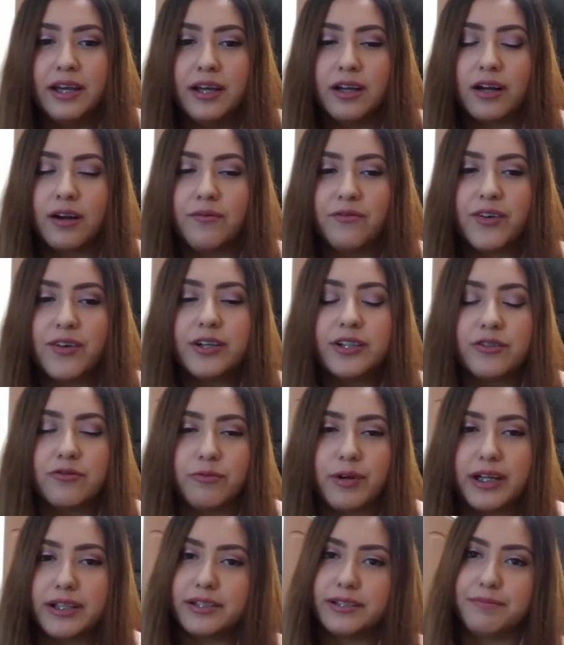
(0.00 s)
conversion
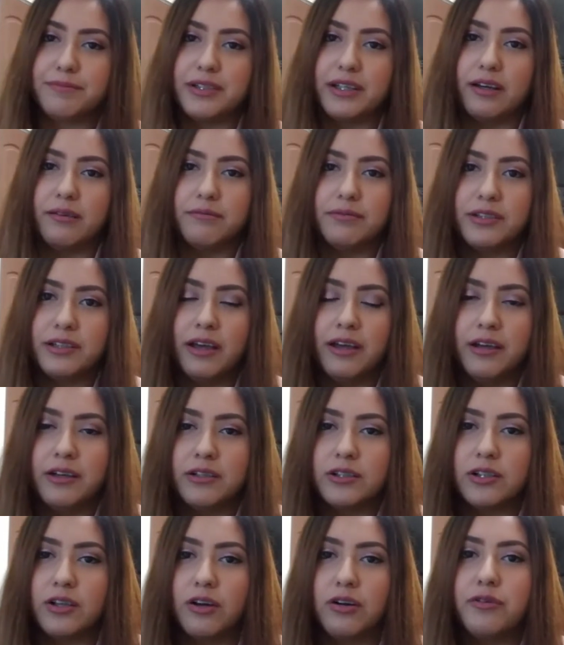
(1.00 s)
rate sometimes.
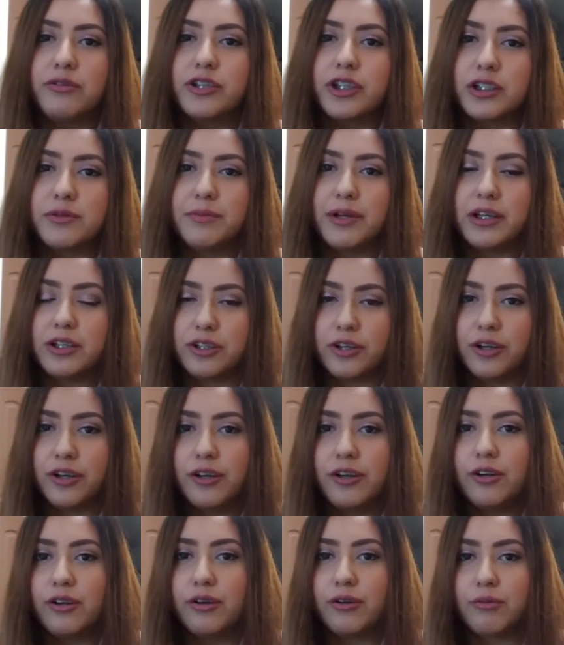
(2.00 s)
So just make sure
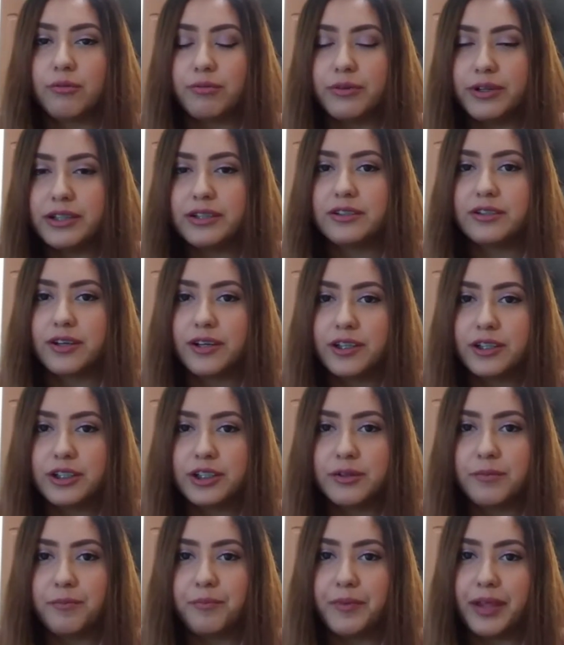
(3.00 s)
you do your
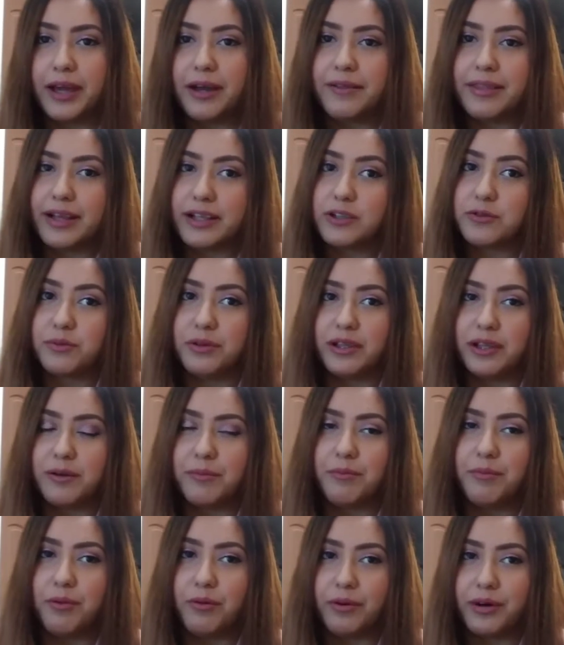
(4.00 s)
research. That's really
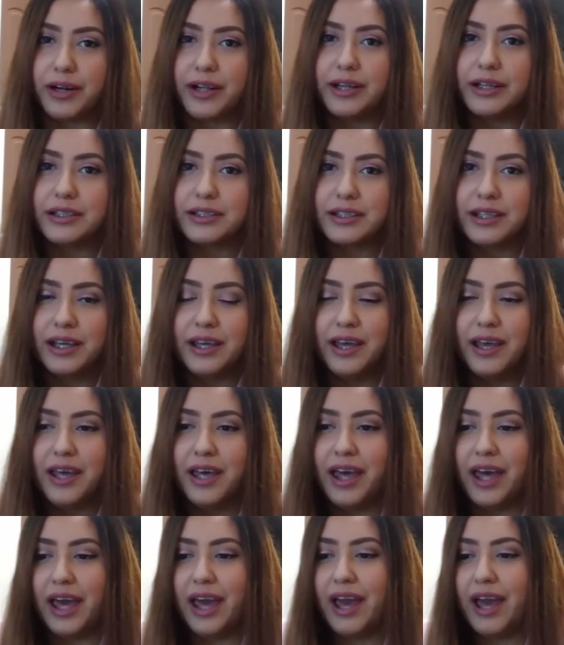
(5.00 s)
important.
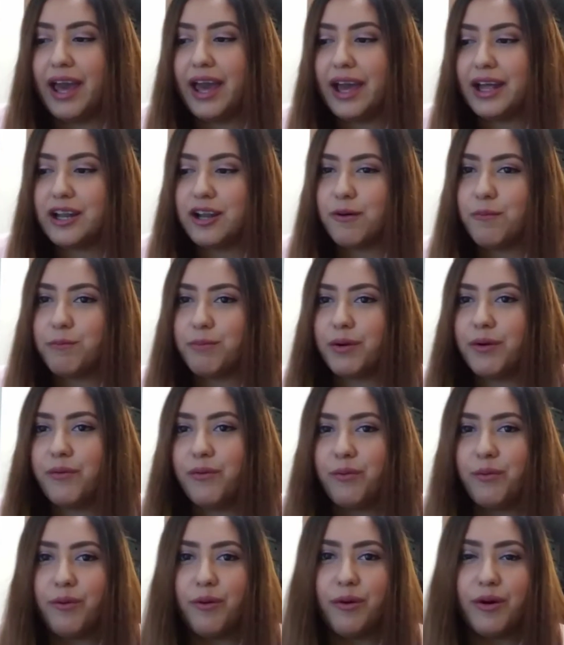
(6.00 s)
And number
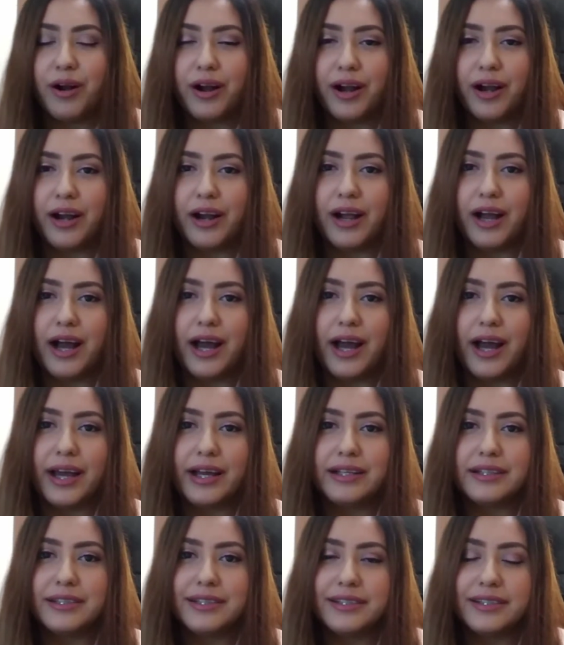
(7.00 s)
four, I
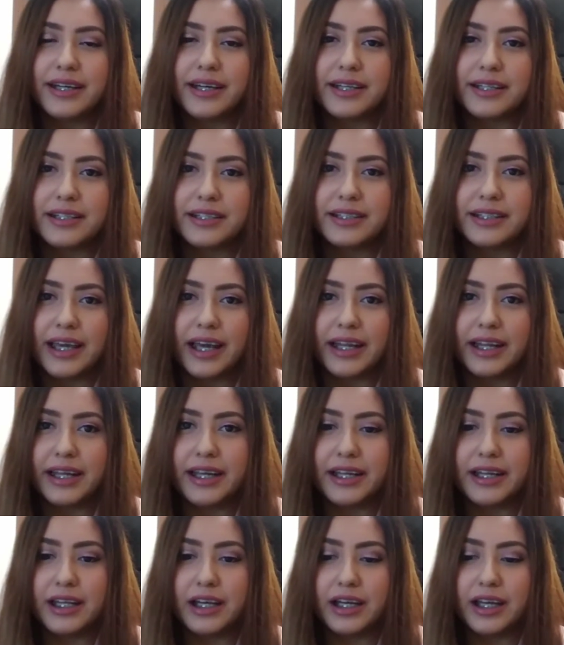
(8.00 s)
suggest
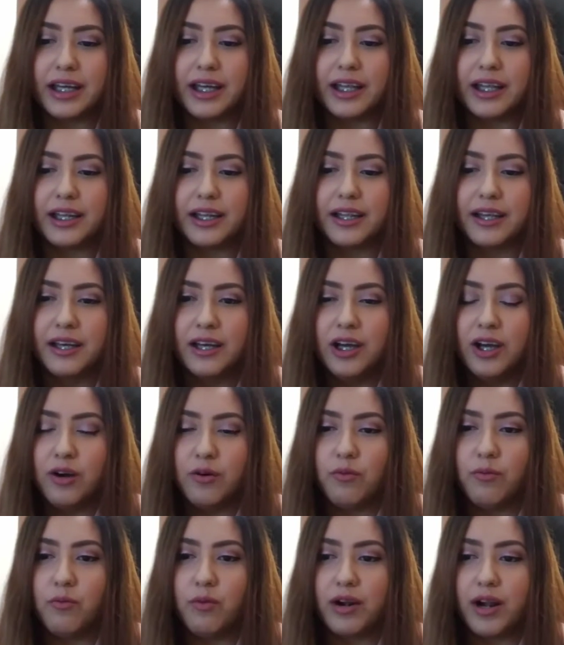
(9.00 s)
getting, and
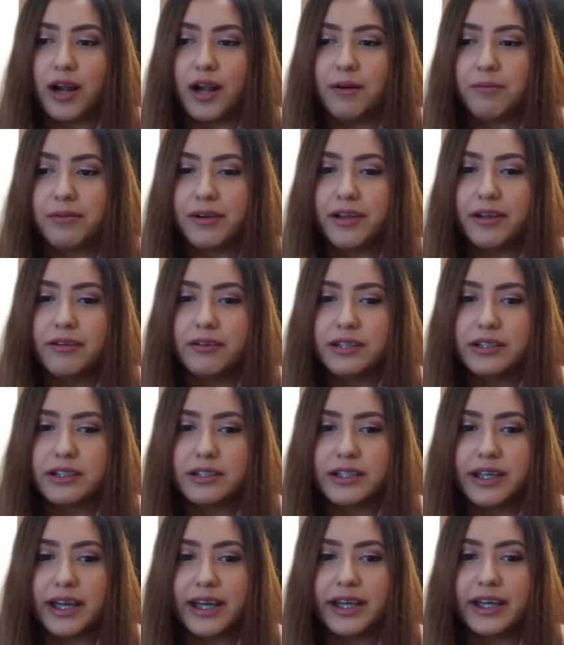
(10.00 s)
wherever you
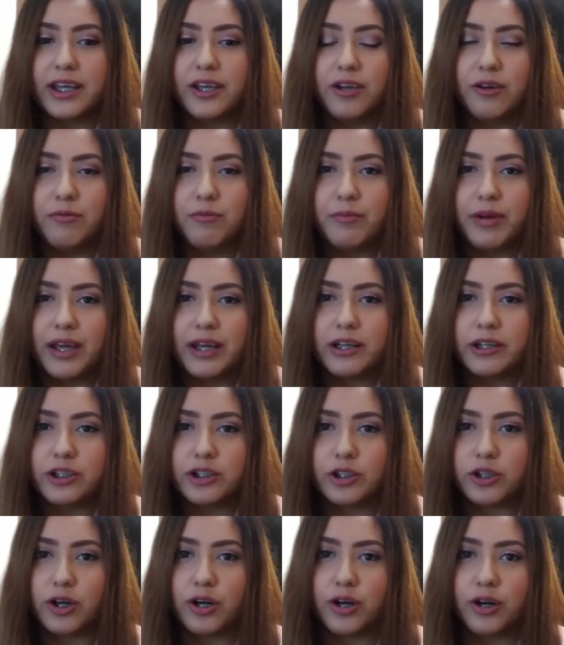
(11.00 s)
stay, you make
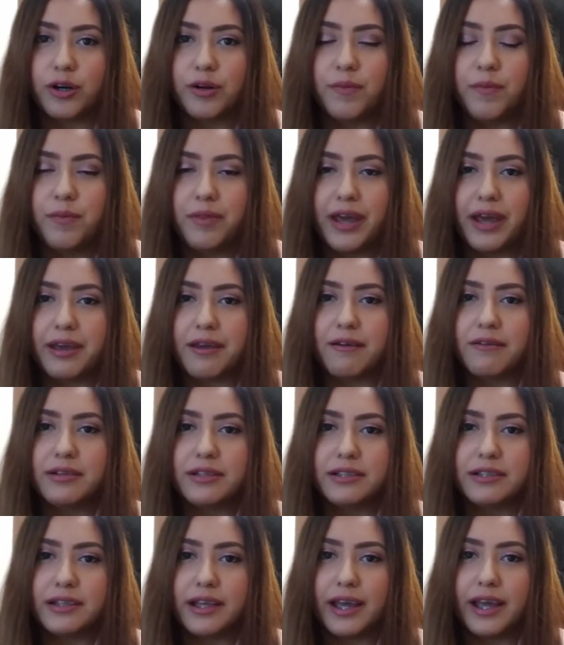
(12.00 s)
sure that you
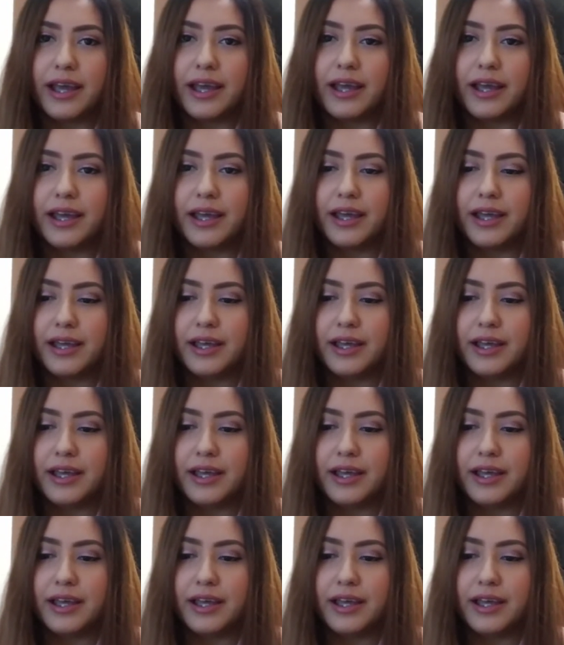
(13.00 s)
stay